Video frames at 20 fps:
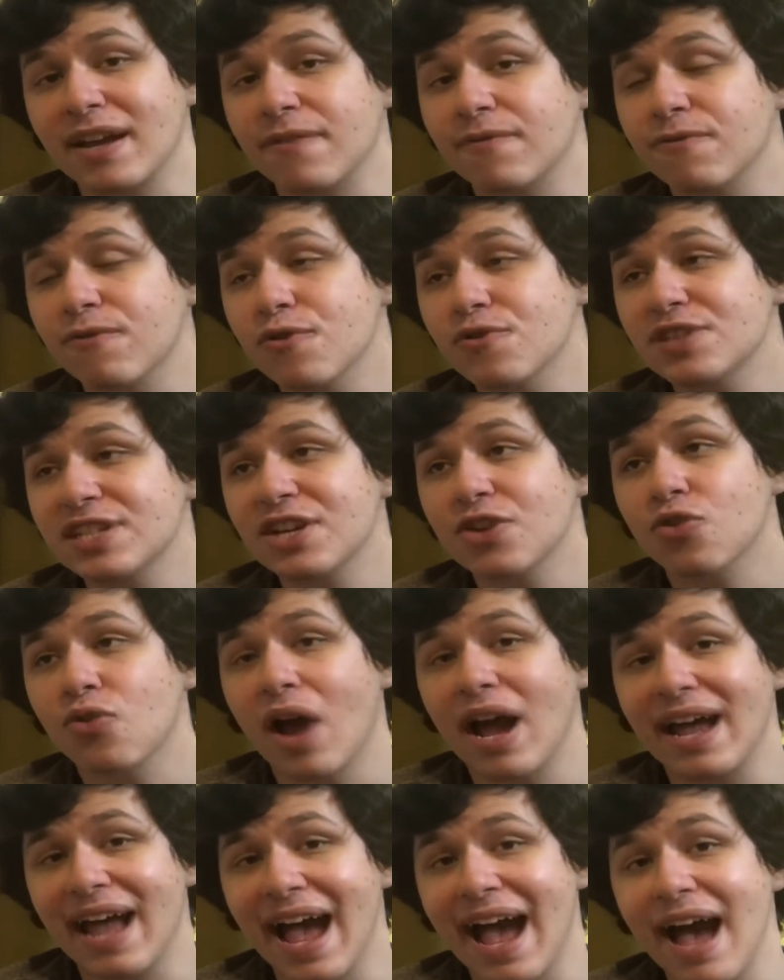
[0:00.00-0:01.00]
And first here
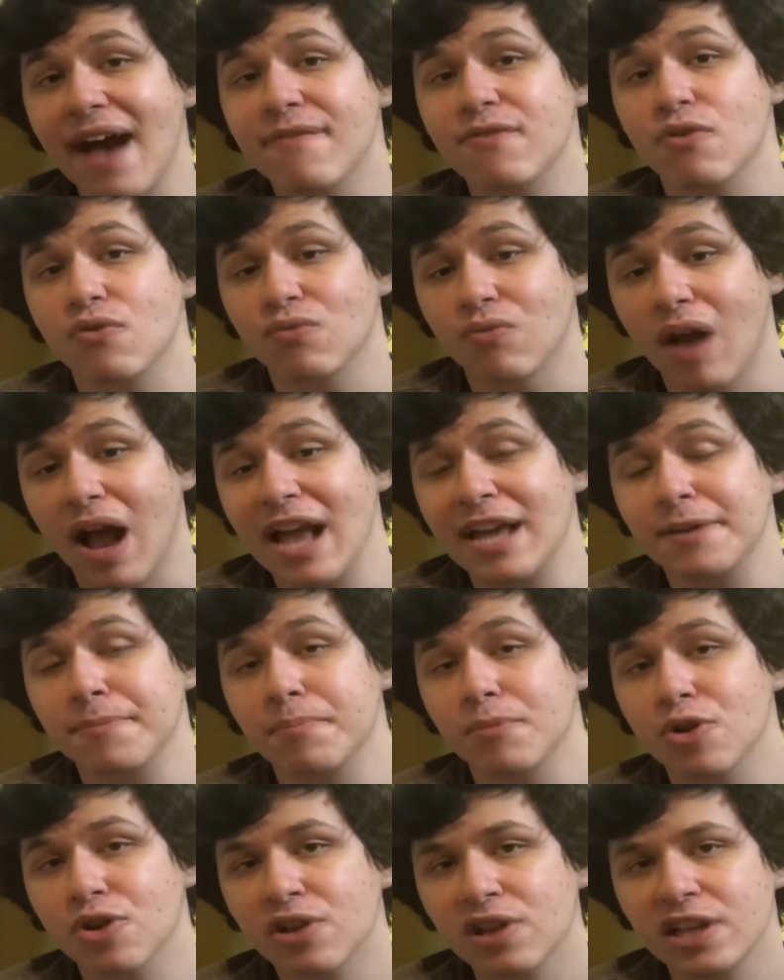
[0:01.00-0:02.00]
I have Ryan
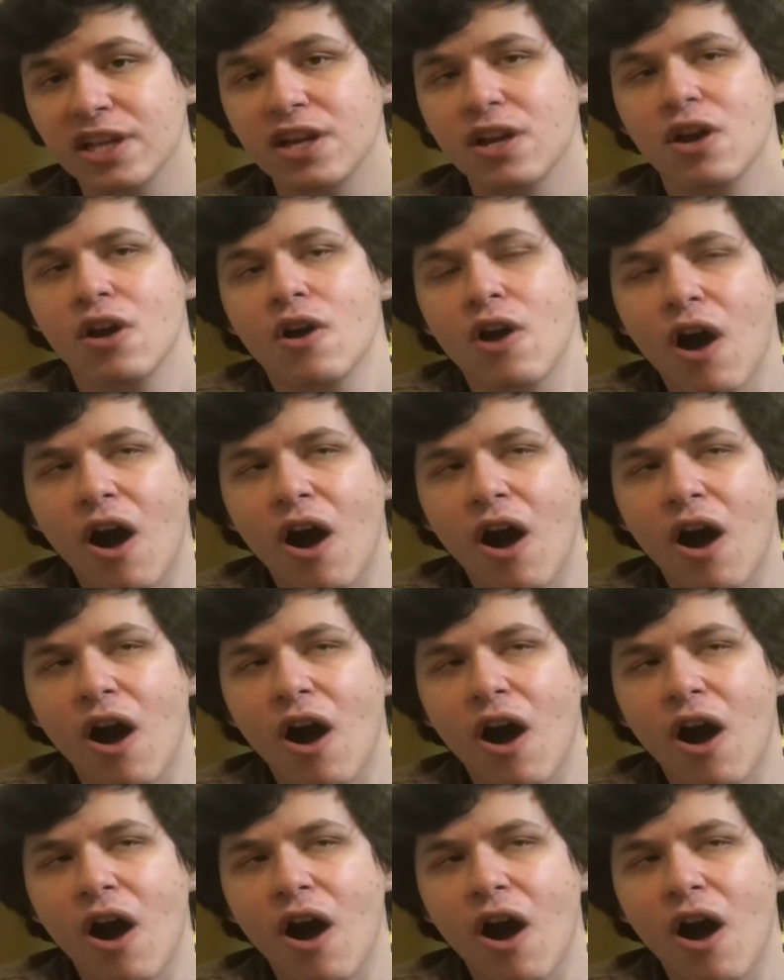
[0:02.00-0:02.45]
Merkley.